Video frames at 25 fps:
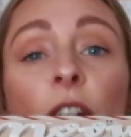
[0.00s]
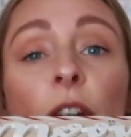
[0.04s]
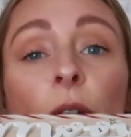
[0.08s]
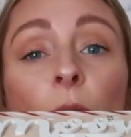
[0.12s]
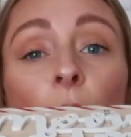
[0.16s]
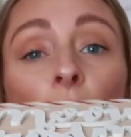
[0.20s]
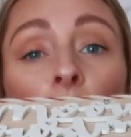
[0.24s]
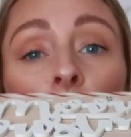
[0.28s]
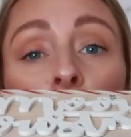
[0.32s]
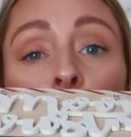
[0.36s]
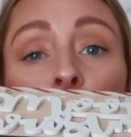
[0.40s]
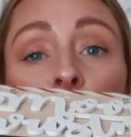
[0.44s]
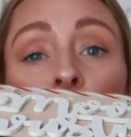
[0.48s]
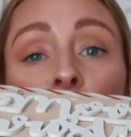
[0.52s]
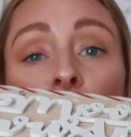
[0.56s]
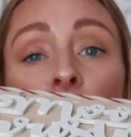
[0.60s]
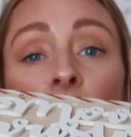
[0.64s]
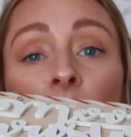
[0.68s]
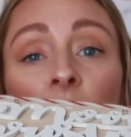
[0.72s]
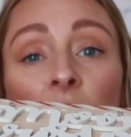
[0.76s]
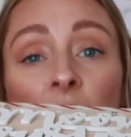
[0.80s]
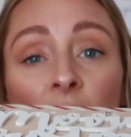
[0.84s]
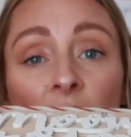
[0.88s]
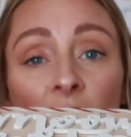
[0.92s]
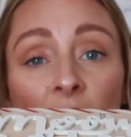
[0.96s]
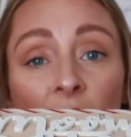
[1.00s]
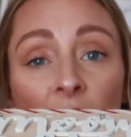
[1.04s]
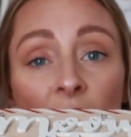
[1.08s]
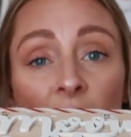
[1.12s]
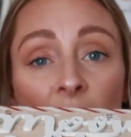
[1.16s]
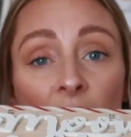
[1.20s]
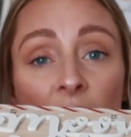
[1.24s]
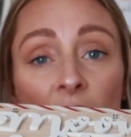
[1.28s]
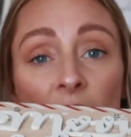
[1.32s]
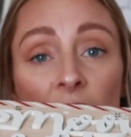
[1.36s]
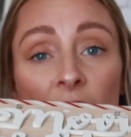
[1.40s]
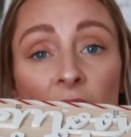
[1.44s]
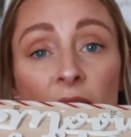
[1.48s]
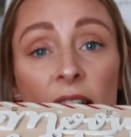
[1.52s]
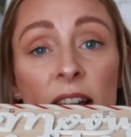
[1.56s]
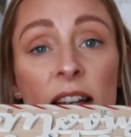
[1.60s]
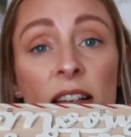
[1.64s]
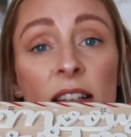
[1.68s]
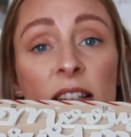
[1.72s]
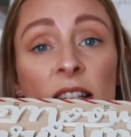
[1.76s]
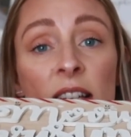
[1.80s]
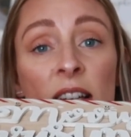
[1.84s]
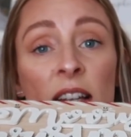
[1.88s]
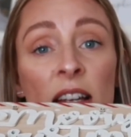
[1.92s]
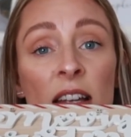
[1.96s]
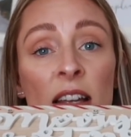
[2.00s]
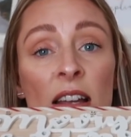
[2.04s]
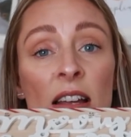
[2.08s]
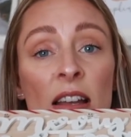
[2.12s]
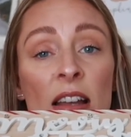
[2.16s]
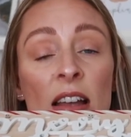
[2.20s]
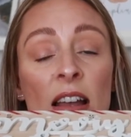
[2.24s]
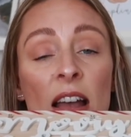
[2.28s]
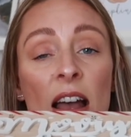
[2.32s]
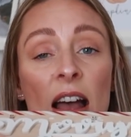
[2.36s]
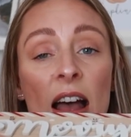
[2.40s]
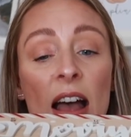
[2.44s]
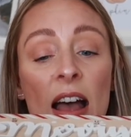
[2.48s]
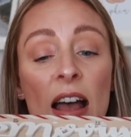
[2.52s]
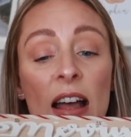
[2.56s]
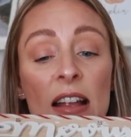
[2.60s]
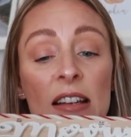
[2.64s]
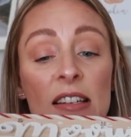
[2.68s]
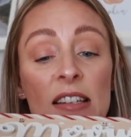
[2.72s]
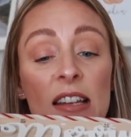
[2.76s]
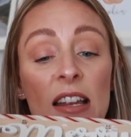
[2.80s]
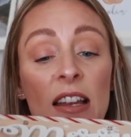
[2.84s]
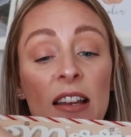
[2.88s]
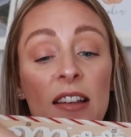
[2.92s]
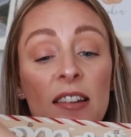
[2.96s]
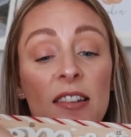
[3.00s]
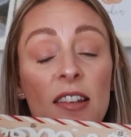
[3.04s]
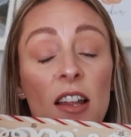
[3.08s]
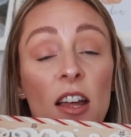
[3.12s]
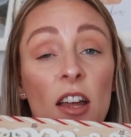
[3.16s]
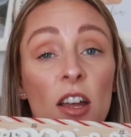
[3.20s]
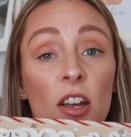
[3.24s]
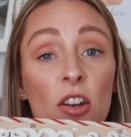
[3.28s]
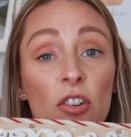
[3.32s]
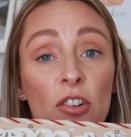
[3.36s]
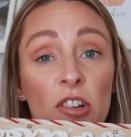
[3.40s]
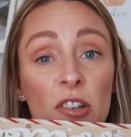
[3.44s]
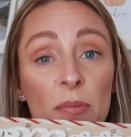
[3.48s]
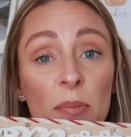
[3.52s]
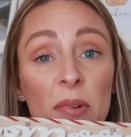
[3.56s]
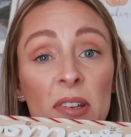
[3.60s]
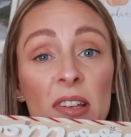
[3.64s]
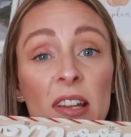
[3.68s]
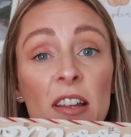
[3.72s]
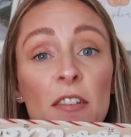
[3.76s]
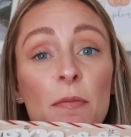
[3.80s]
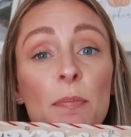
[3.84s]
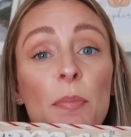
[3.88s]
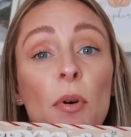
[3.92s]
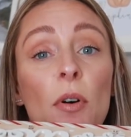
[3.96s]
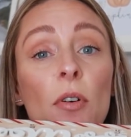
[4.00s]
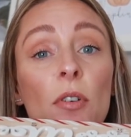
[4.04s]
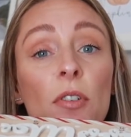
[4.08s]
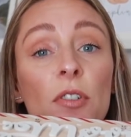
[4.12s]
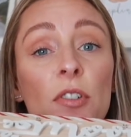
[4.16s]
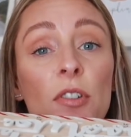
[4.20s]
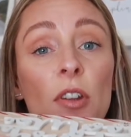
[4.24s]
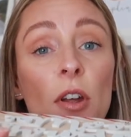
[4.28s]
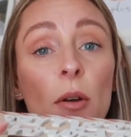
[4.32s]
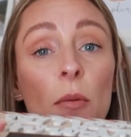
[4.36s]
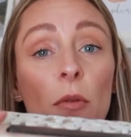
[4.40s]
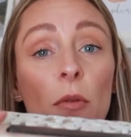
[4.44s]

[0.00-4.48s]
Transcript: you open the lid and it's a Christmas Eve box. So